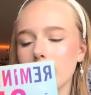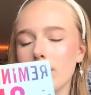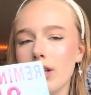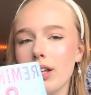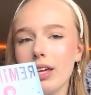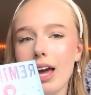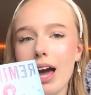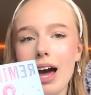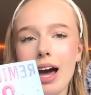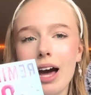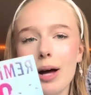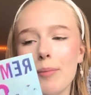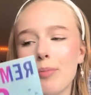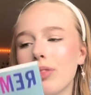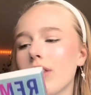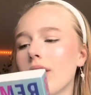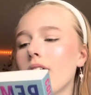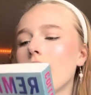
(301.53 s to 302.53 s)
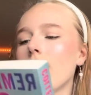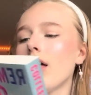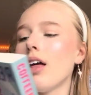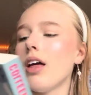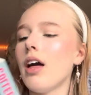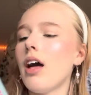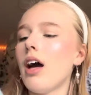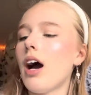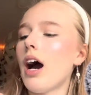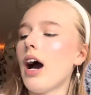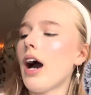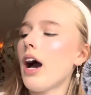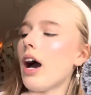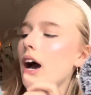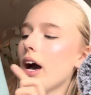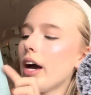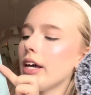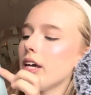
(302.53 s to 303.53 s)
yeah,
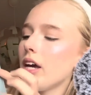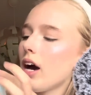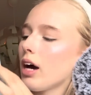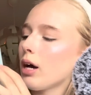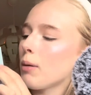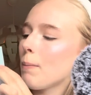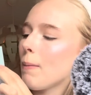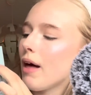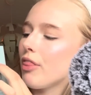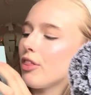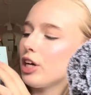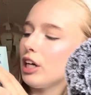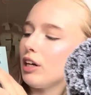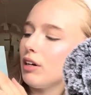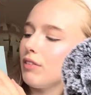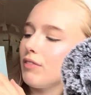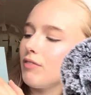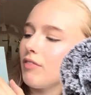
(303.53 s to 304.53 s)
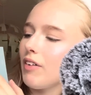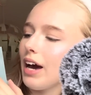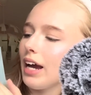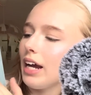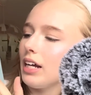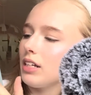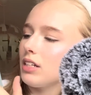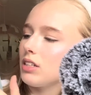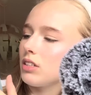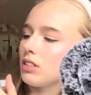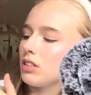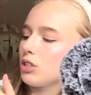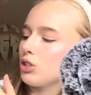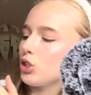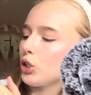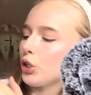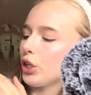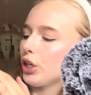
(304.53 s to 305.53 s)
a young mother fights
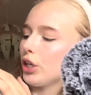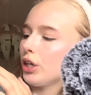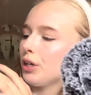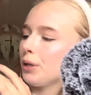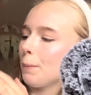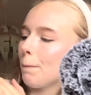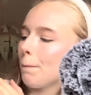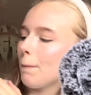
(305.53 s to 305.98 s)
to earn